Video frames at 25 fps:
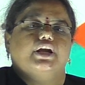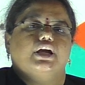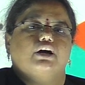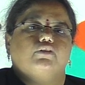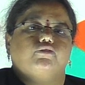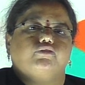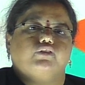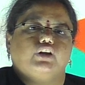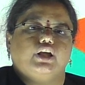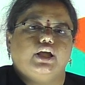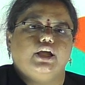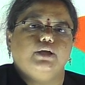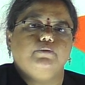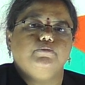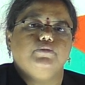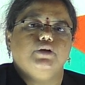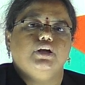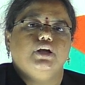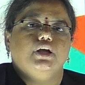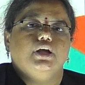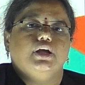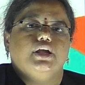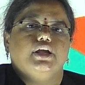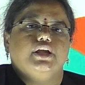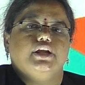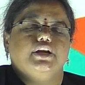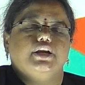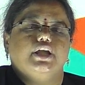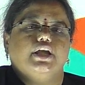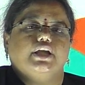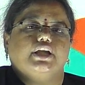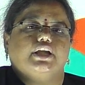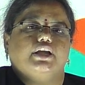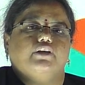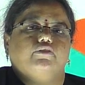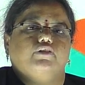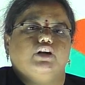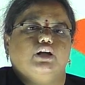of time in a
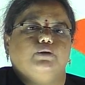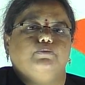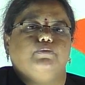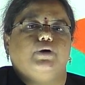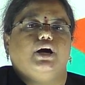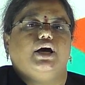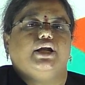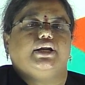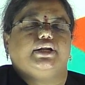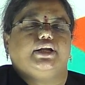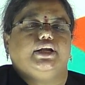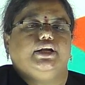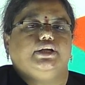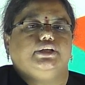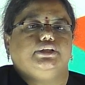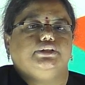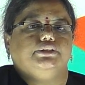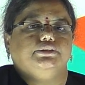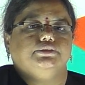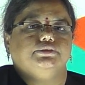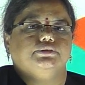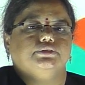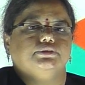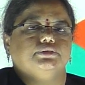given market.